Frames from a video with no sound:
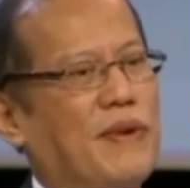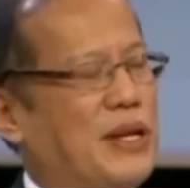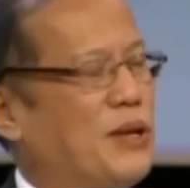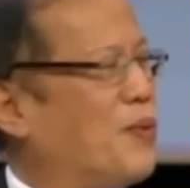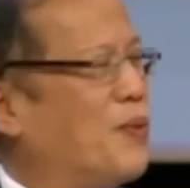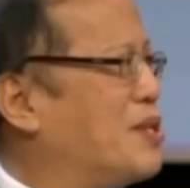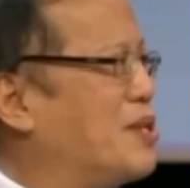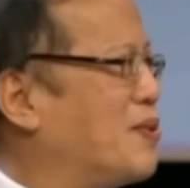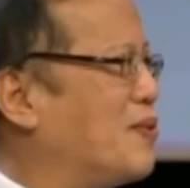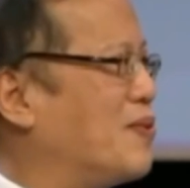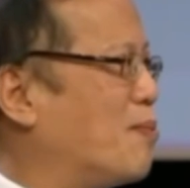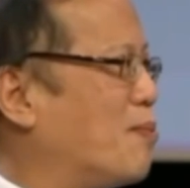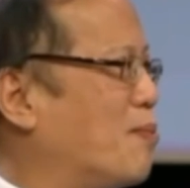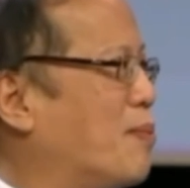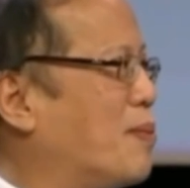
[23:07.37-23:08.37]
valuation of
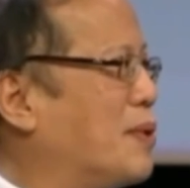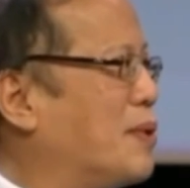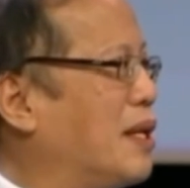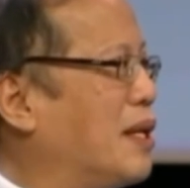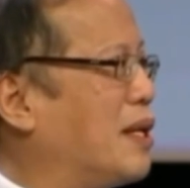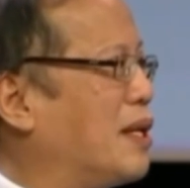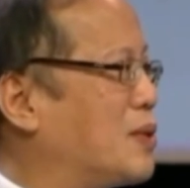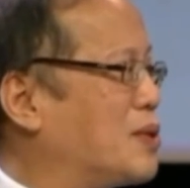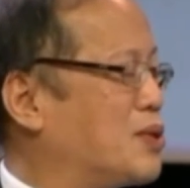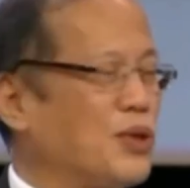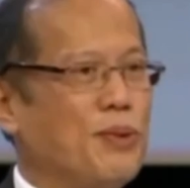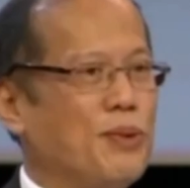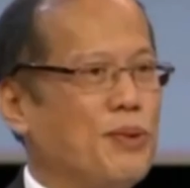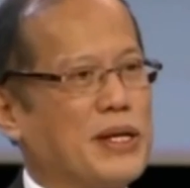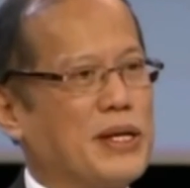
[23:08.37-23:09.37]
the property that was
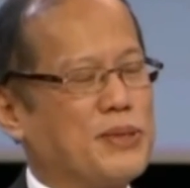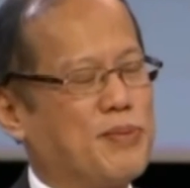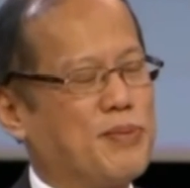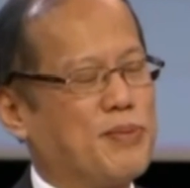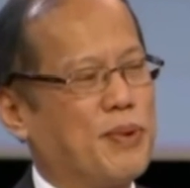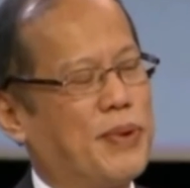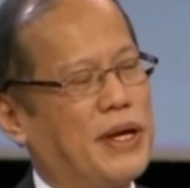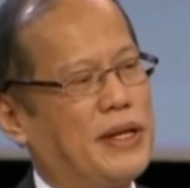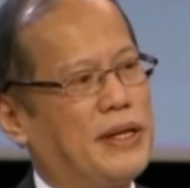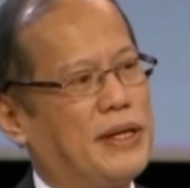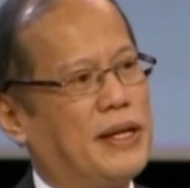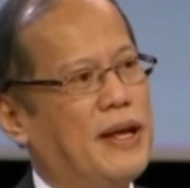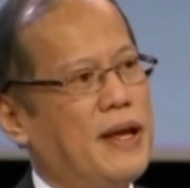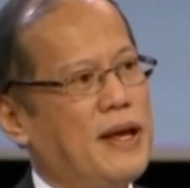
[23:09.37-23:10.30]
sought to be expropriated.